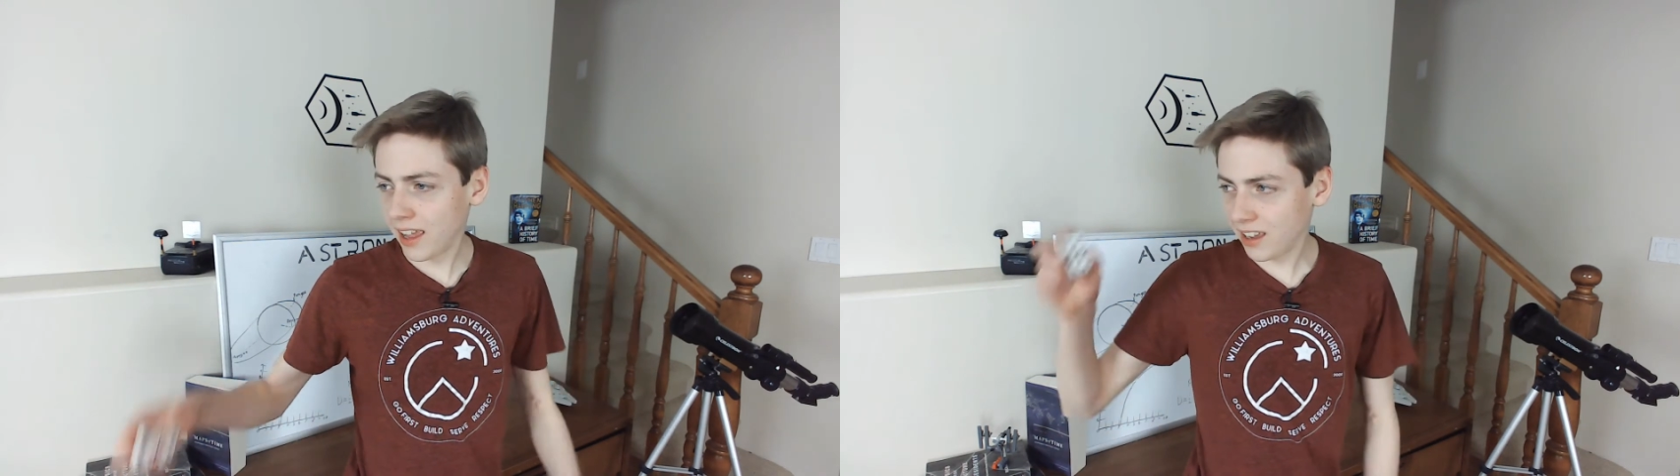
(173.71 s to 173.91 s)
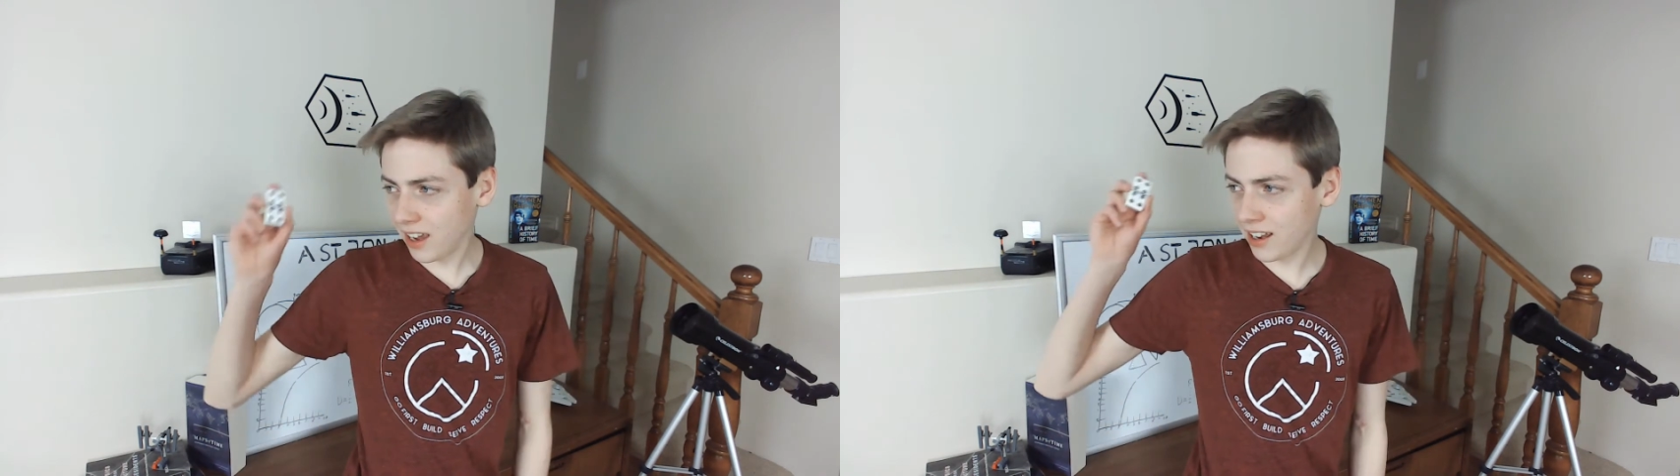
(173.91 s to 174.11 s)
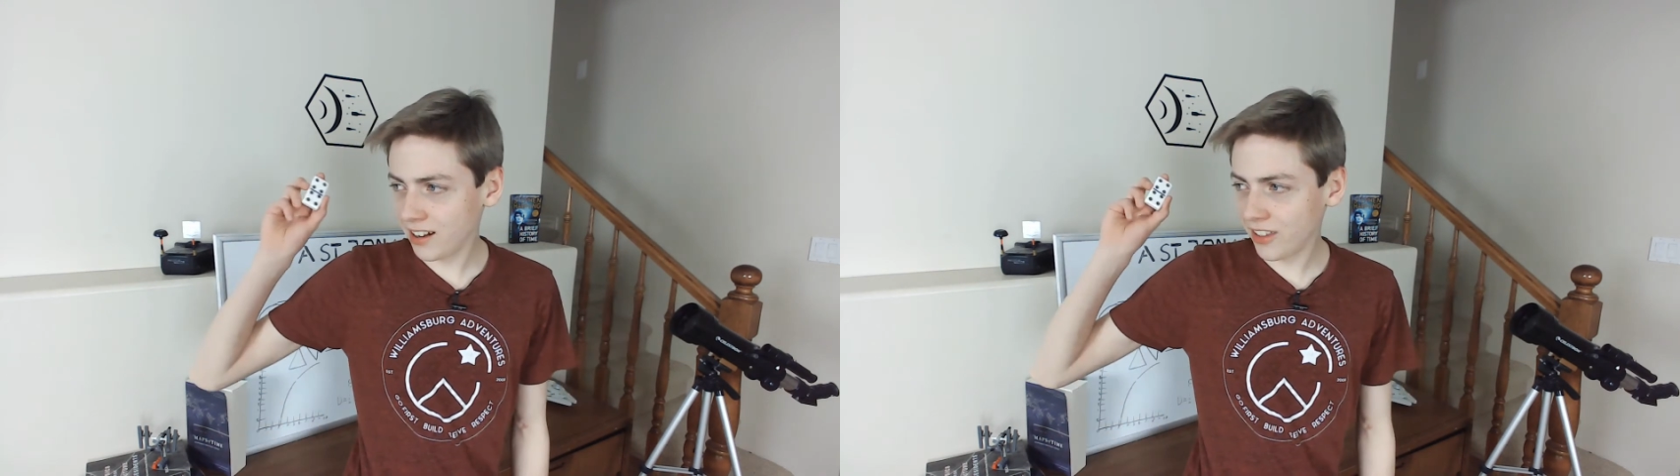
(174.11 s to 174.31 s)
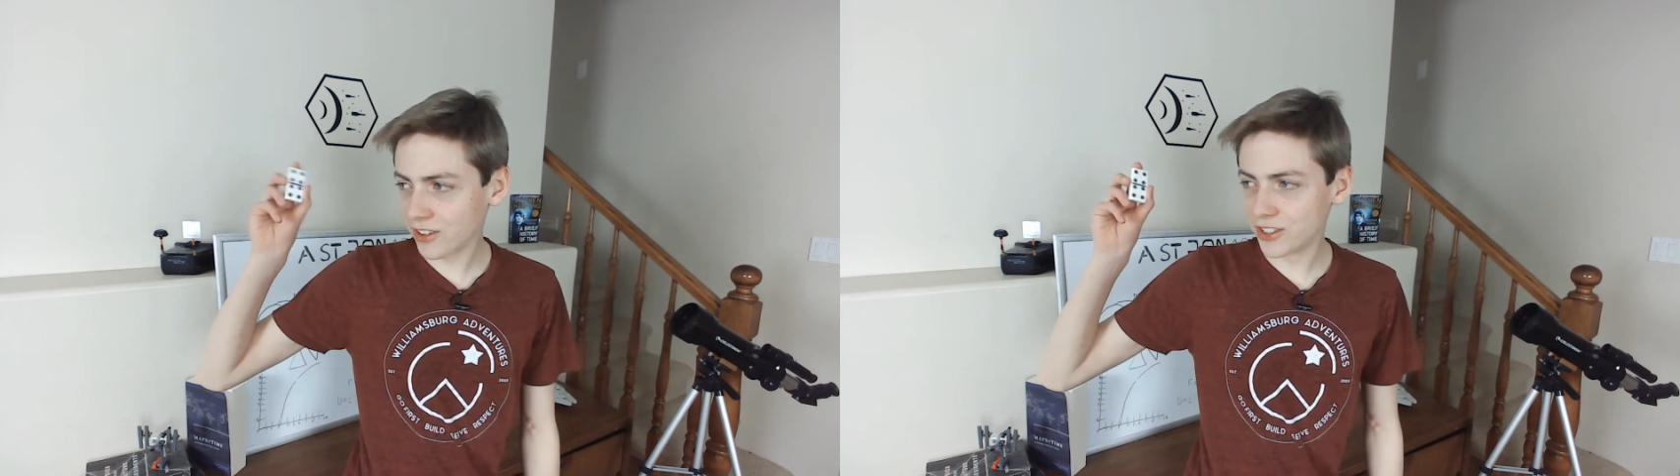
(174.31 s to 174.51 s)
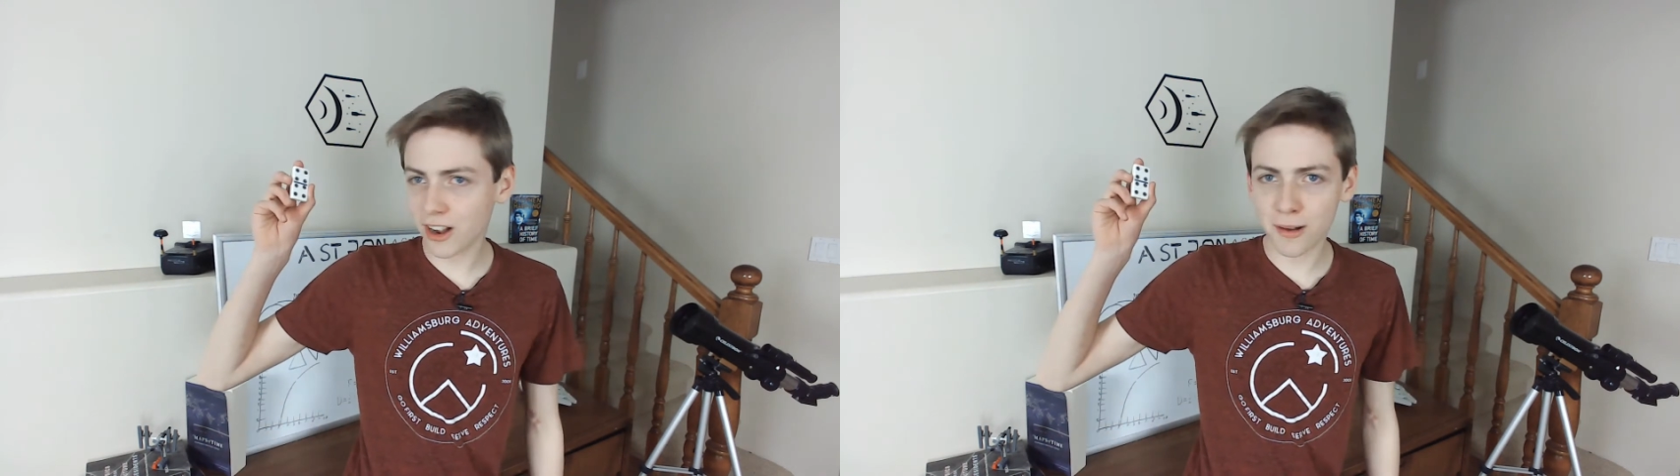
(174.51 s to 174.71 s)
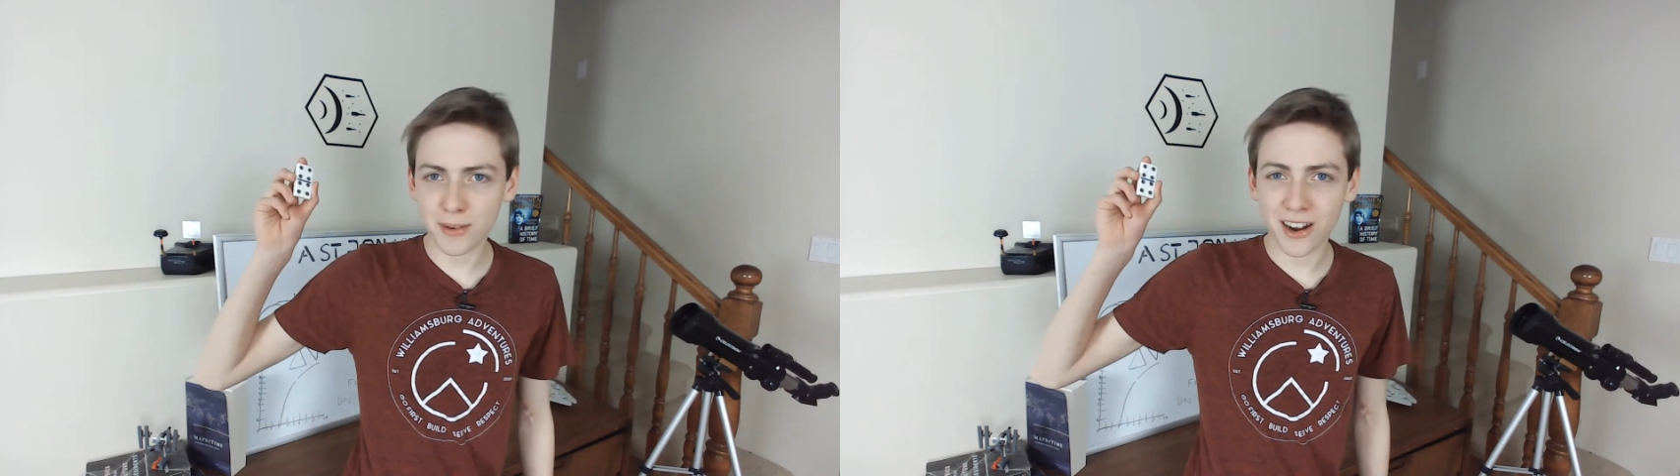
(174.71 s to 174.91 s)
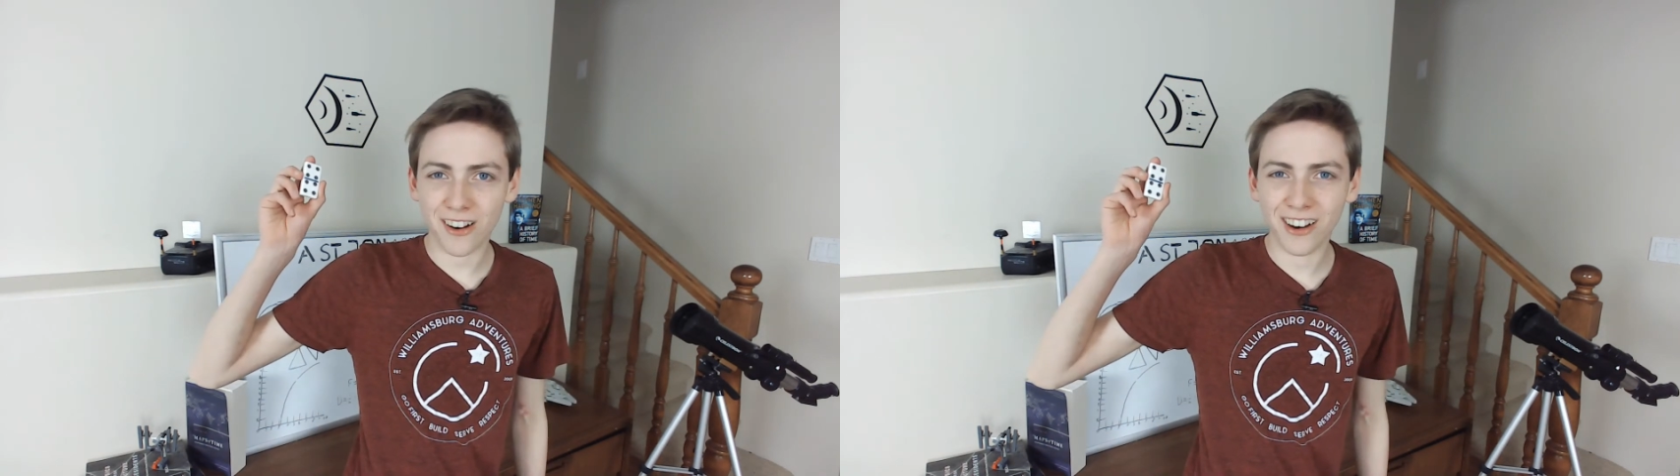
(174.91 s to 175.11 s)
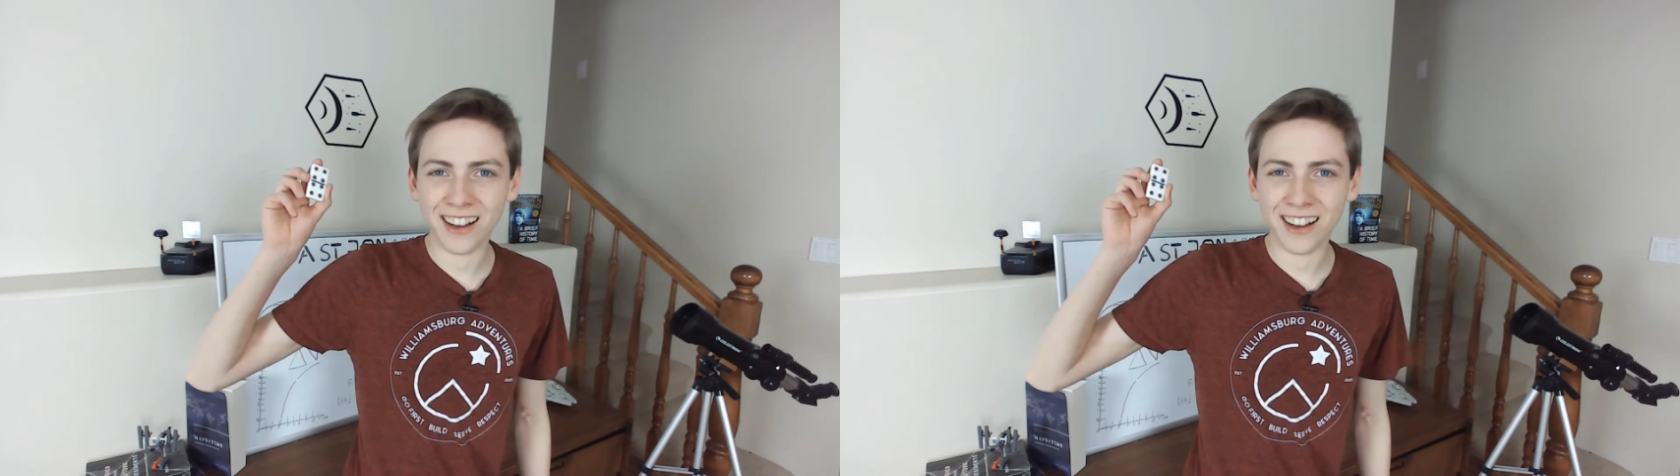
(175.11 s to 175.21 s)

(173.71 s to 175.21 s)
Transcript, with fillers: and another domino.